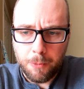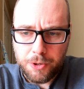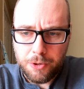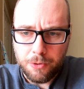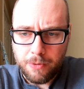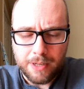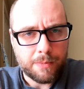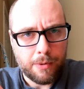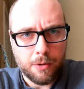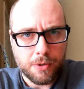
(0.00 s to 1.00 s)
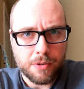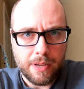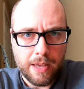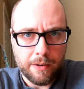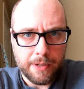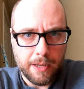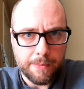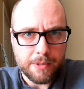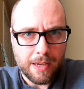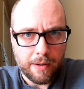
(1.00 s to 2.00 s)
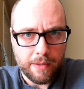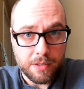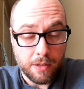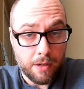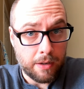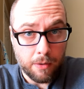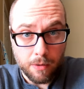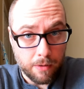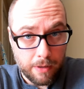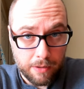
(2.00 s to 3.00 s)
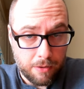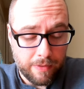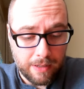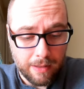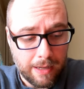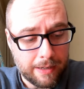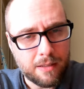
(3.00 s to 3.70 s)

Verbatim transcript: when you expose your cyanotypes out in the sun or in a U V light,